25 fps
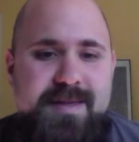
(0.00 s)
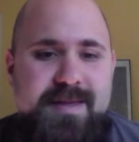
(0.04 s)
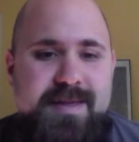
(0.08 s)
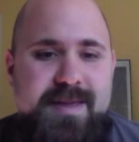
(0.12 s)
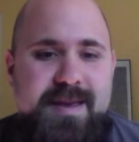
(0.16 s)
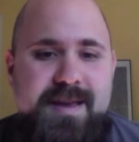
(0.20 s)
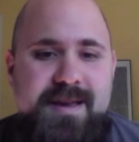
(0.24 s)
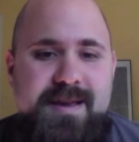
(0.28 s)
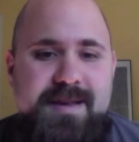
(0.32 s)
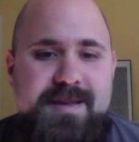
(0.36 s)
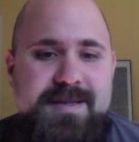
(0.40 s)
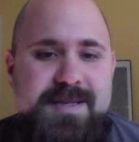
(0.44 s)

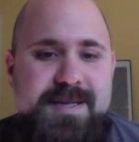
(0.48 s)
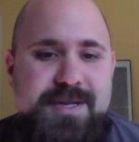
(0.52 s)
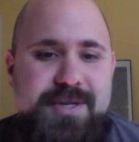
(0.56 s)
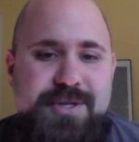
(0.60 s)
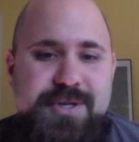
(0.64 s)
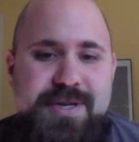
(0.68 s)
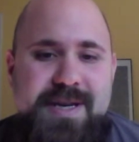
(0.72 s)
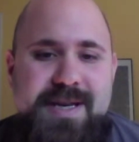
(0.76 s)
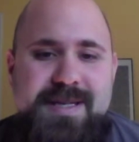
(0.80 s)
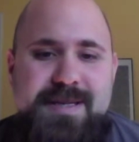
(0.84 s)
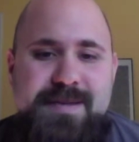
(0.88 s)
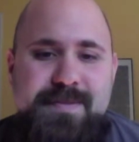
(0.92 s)
They
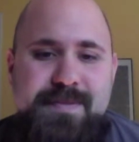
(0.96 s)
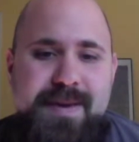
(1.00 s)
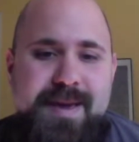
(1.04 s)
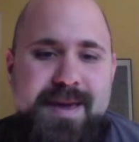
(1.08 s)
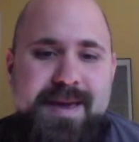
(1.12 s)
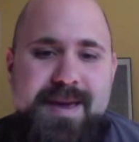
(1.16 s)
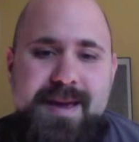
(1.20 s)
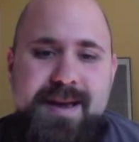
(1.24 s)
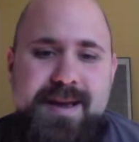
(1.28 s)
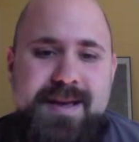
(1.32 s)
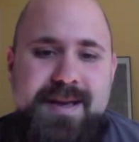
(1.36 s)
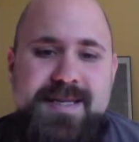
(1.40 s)
suggest
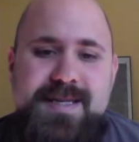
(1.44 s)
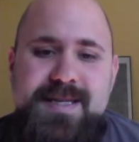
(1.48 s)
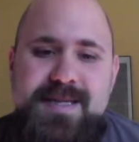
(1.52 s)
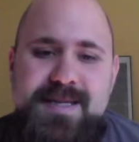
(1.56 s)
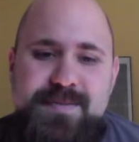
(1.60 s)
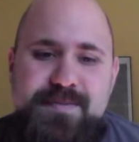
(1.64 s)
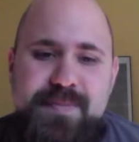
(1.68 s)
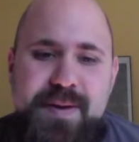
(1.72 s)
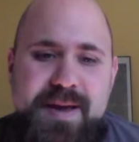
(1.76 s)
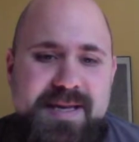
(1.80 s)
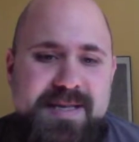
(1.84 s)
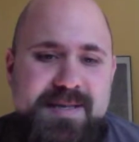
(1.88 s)
making a
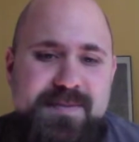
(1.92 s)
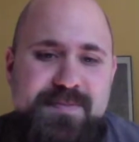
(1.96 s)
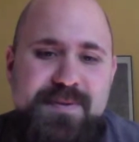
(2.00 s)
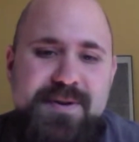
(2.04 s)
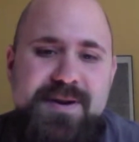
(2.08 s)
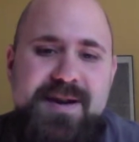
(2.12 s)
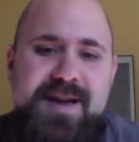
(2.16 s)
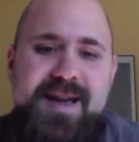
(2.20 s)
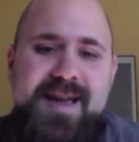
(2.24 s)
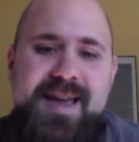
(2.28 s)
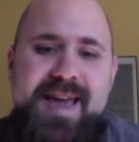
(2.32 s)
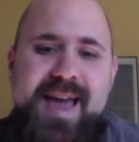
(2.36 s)

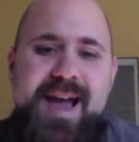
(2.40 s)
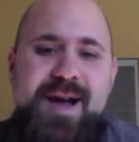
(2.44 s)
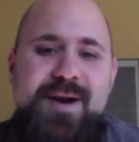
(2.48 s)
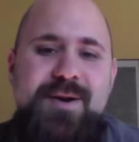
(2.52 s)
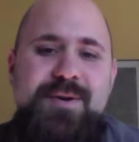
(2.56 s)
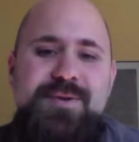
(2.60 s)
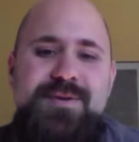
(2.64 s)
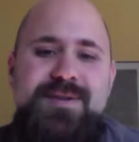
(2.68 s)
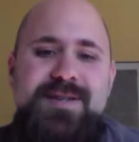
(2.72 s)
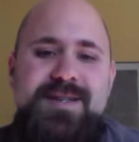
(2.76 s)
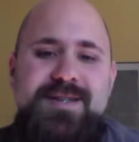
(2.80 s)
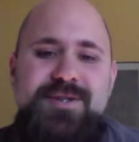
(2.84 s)
Facebook
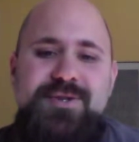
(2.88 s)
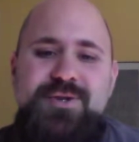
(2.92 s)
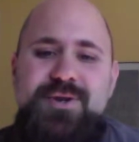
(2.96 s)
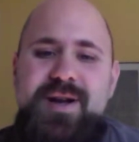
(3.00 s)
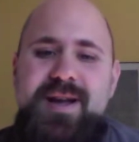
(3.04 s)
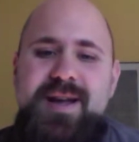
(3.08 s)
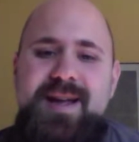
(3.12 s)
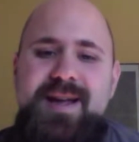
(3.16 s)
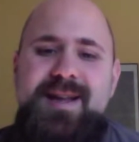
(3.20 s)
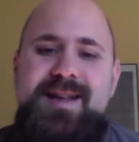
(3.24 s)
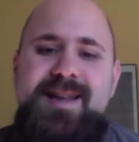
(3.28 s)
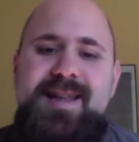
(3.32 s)
account and
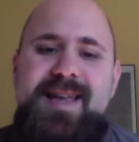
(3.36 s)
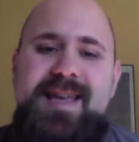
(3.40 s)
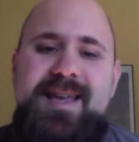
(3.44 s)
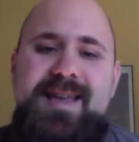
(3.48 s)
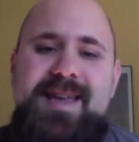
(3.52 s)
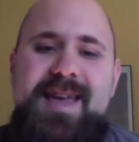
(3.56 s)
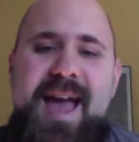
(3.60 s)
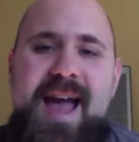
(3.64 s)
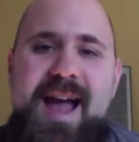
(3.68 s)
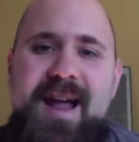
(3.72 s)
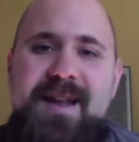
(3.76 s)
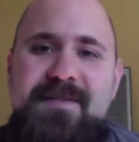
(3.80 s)
try and
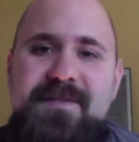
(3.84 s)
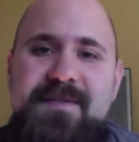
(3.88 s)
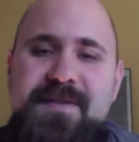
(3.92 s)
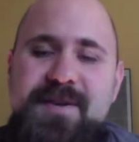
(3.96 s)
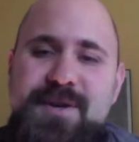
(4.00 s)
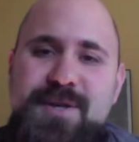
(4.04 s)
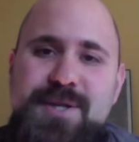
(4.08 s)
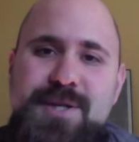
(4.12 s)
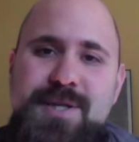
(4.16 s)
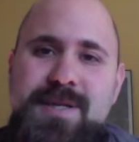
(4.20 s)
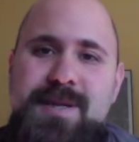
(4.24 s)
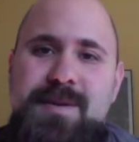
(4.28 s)

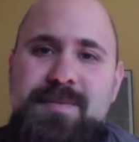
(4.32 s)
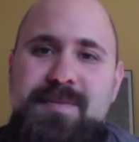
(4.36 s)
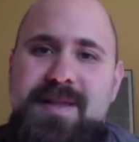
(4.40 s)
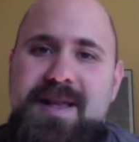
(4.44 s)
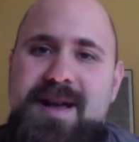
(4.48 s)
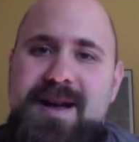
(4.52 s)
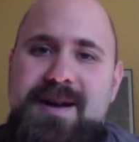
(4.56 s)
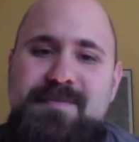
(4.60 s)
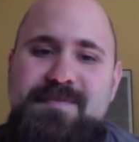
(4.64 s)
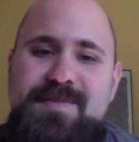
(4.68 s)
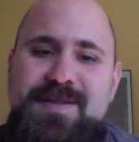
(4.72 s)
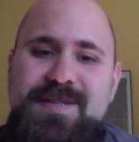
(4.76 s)
catfish some
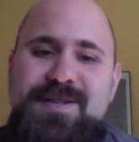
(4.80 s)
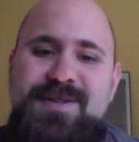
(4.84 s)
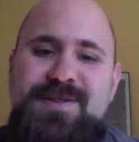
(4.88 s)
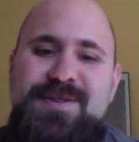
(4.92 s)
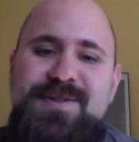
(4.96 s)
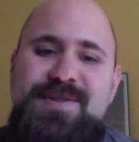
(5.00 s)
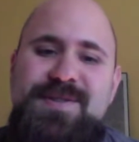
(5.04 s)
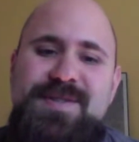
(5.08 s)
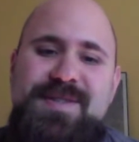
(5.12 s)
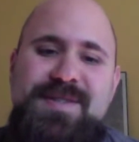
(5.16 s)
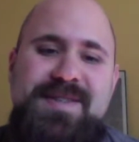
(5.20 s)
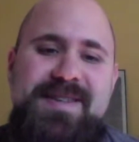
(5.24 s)

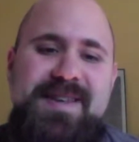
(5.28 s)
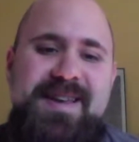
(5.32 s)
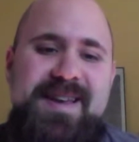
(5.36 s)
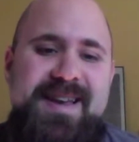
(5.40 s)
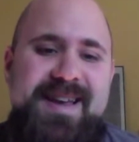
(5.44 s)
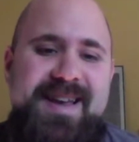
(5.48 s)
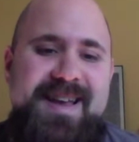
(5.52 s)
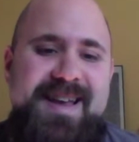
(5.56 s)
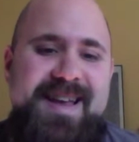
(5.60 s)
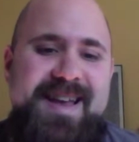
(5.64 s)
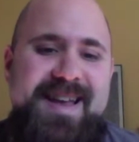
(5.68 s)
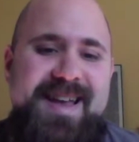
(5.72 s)
lobsters.
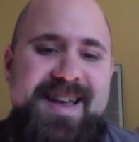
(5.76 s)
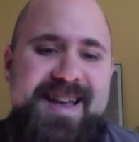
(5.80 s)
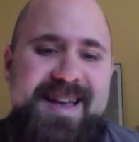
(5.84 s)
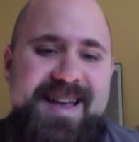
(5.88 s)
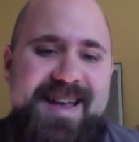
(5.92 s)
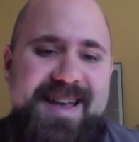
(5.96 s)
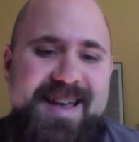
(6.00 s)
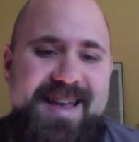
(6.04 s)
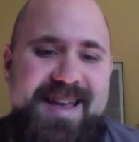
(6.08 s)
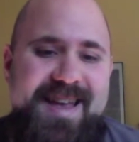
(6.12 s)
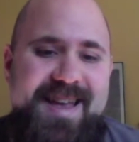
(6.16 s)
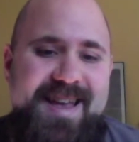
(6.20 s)

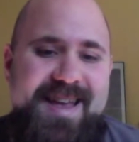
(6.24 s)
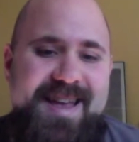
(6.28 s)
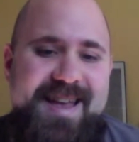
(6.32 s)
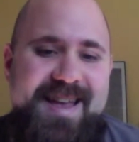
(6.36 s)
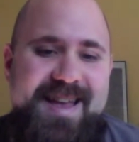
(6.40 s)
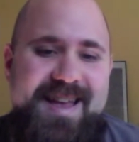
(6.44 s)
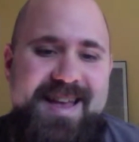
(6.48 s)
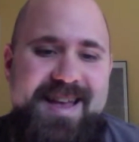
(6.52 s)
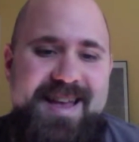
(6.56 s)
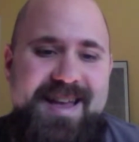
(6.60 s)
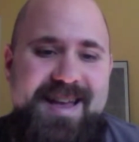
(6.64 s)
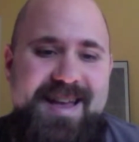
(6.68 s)

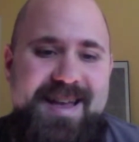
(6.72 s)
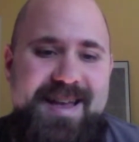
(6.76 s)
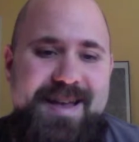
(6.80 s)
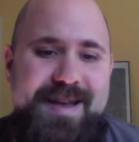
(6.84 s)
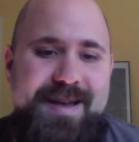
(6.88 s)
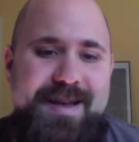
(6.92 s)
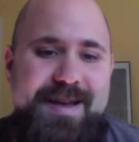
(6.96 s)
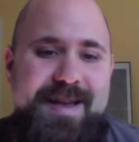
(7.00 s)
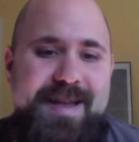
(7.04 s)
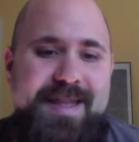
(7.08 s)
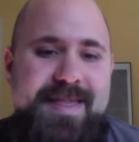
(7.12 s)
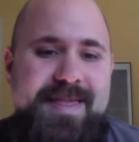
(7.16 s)

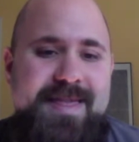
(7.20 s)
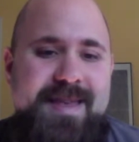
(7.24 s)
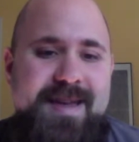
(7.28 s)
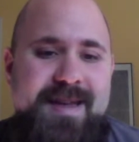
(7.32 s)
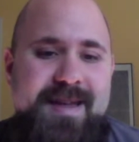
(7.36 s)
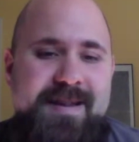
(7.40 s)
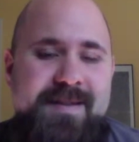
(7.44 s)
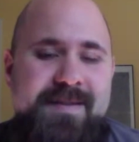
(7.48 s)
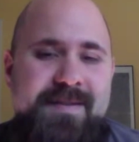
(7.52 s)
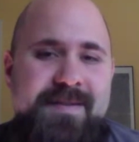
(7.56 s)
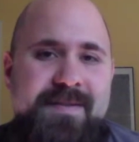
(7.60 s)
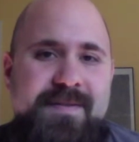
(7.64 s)
And
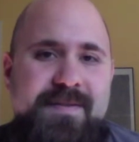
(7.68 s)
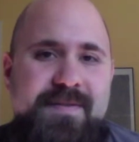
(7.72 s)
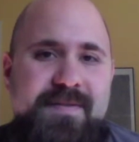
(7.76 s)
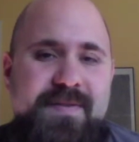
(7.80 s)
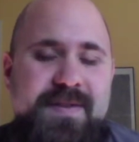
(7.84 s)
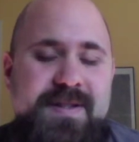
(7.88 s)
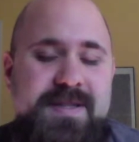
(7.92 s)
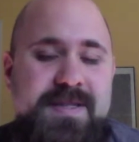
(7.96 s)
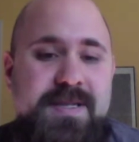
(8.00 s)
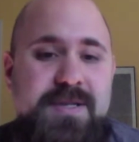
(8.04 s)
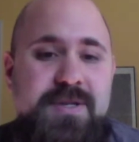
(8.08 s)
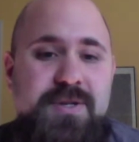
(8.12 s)
then
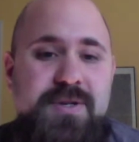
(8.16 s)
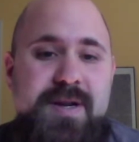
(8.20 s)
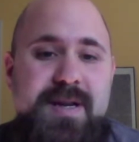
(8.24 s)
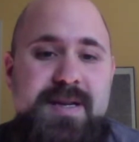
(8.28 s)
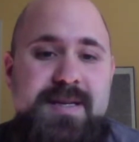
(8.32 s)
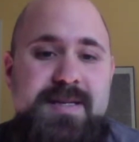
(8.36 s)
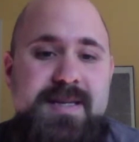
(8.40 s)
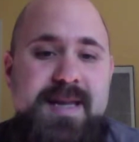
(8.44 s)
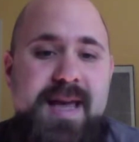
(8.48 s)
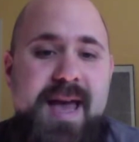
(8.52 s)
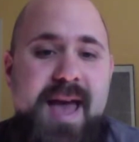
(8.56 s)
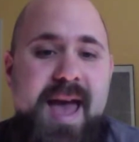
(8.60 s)
Vincent
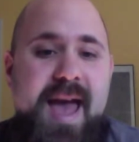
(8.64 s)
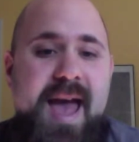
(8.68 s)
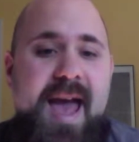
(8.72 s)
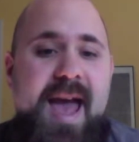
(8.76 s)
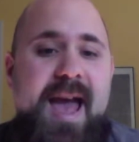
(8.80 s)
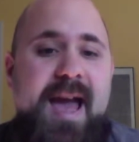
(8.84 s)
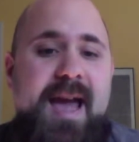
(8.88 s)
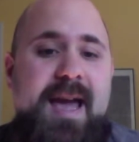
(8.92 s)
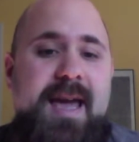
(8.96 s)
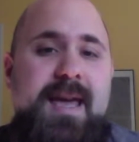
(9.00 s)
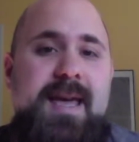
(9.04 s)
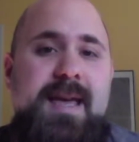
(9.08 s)
tries to
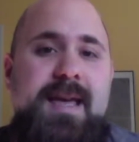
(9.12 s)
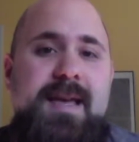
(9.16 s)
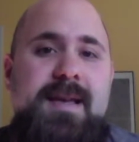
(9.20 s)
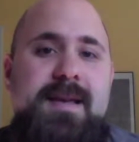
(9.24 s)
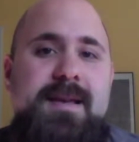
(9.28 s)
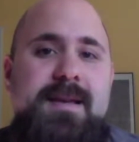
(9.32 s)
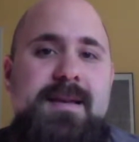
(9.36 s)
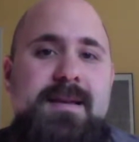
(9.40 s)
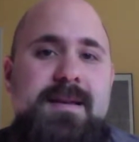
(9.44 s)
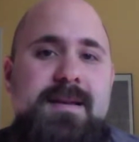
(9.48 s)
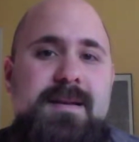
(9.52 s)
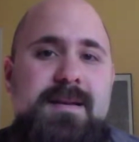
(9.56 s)
hack
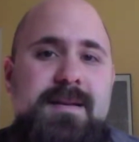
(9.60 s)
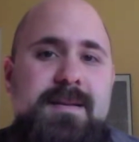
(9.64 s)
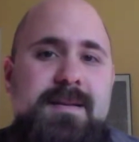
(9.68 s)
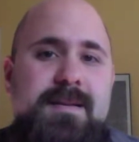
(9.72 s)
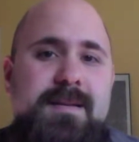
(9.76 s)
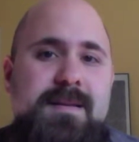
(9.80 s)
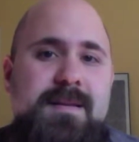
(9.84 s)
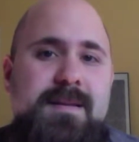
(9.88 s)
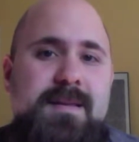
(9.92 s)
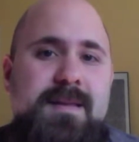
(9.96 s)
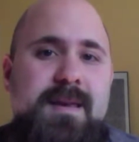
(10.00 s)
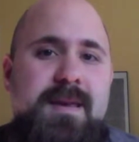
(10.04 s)

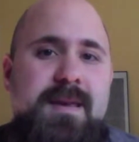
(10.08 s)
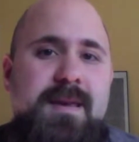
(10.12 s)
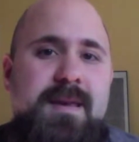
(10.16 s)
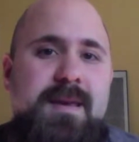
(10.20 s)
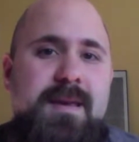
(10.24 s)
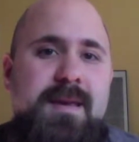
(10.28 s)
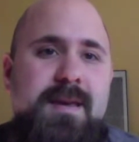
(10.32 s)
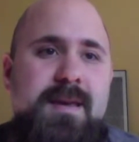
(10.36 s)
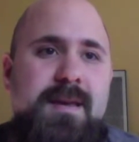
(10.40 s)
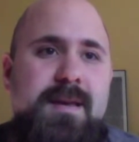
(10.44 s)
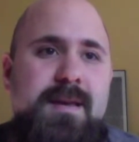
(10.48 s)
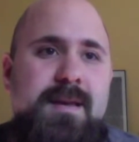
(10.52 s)

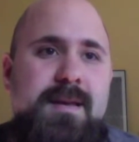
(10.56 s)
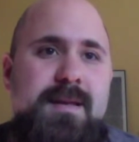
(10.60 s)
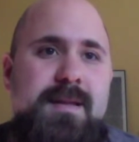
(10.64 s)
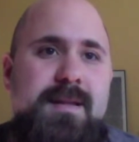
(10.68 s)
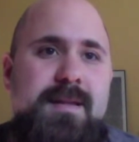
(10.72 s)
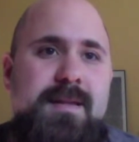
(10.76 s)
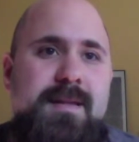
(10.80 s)
the